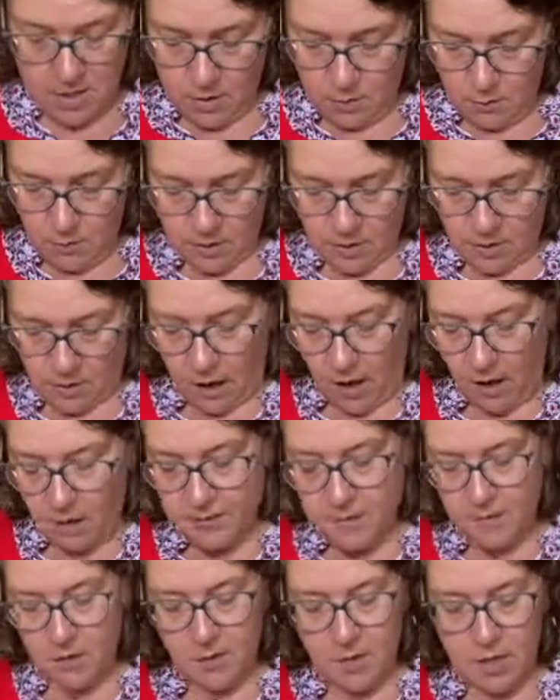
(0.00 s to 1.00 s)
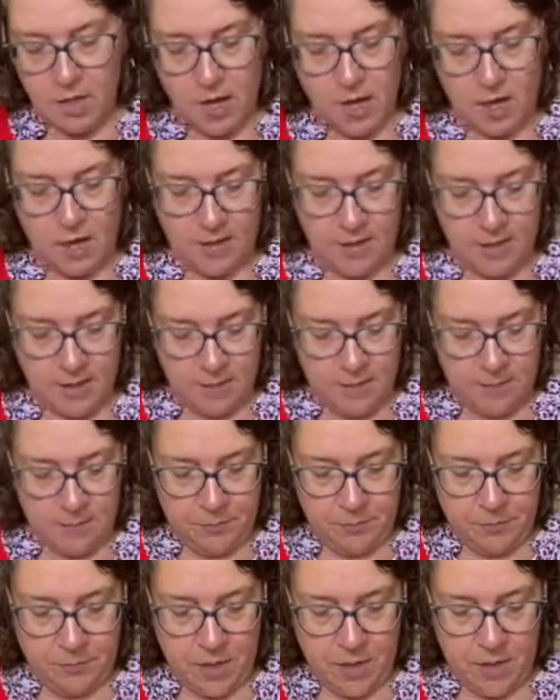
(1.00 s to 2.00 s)
We could also cut
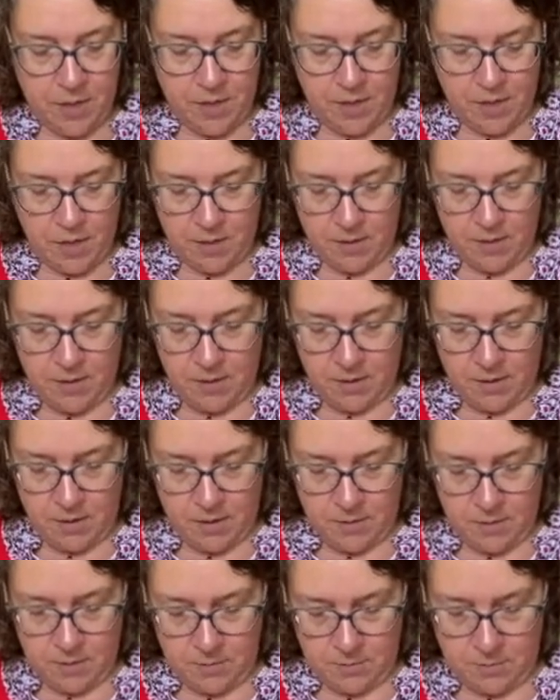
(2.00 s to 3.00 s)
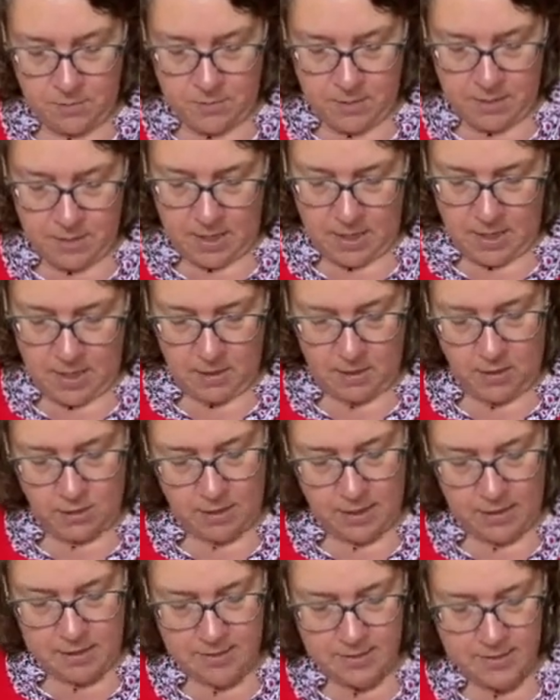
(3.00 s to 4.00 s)
the potato,
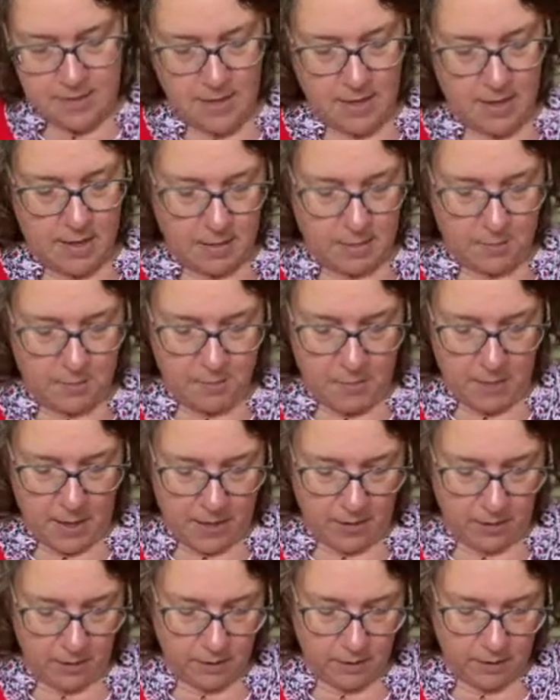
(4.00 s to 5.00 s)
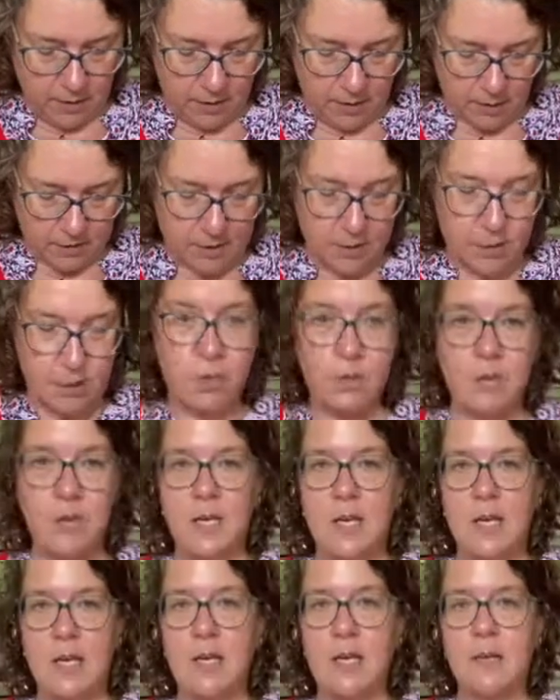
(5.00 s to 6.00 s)
let's say, parallel to
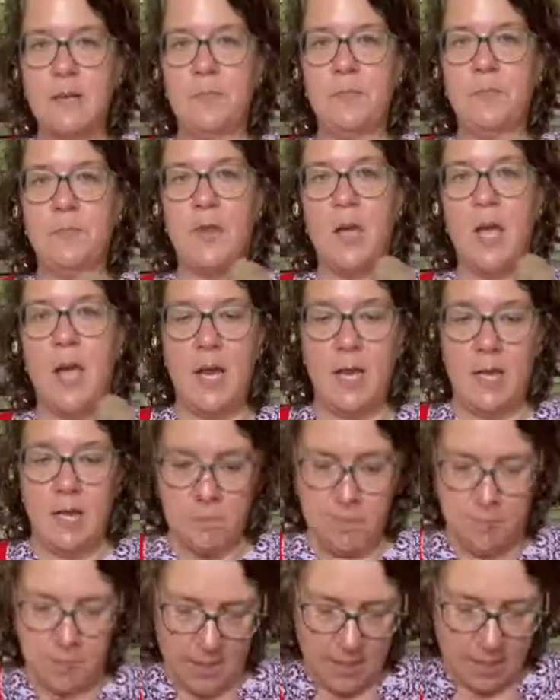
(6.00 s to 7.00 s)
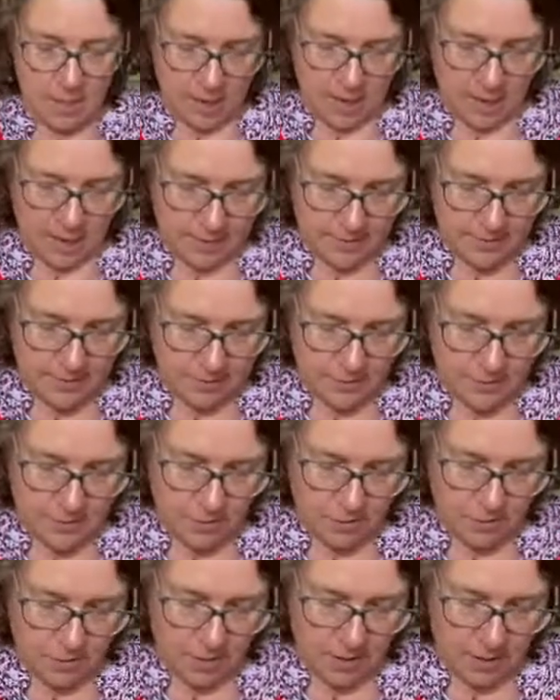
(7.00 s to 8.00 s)
the A and B
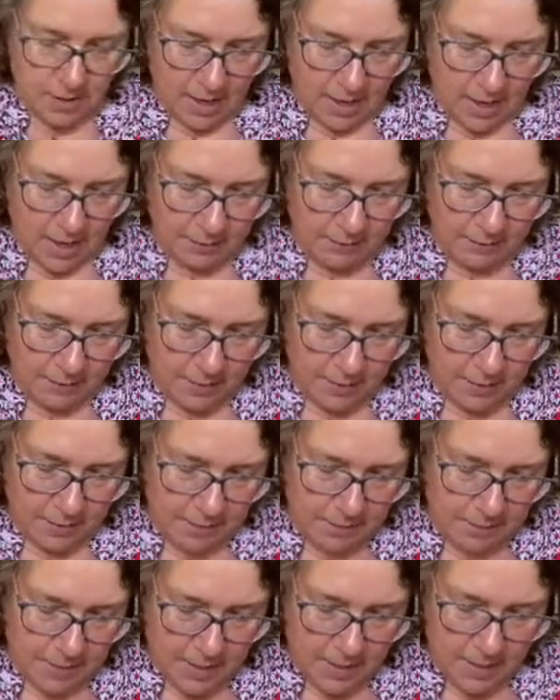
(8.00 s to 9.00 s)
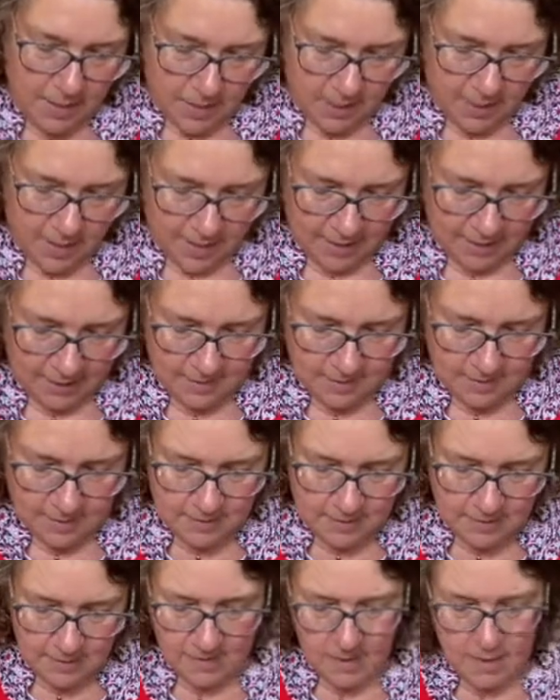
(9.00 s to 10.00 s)
axis, or the alpha and beta
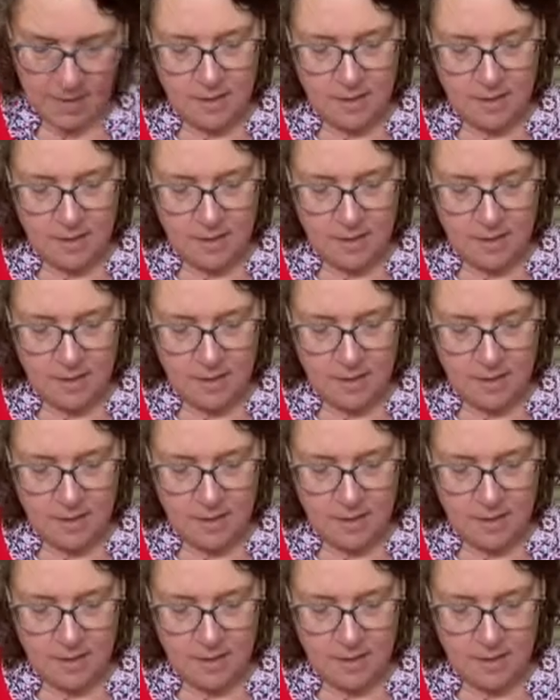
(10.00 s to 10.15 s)
axis,